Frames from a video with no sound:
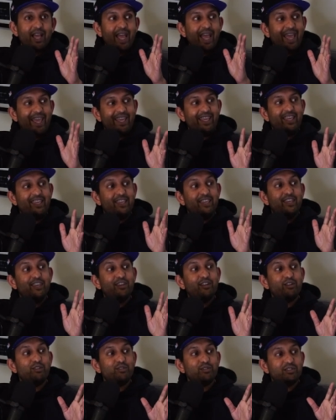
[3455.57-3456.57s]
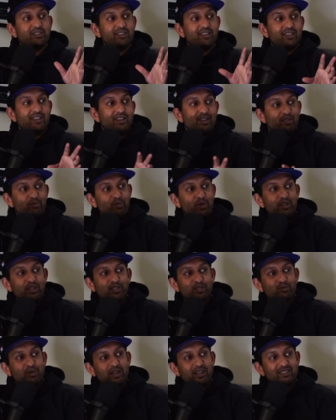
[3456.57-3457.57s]
Eight years. We
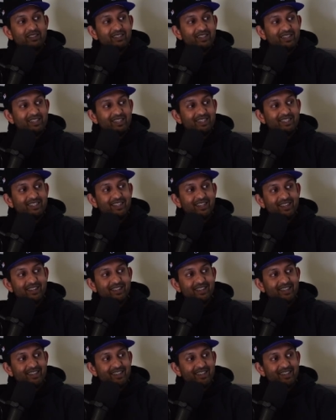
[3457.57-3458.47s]
just read a statistic.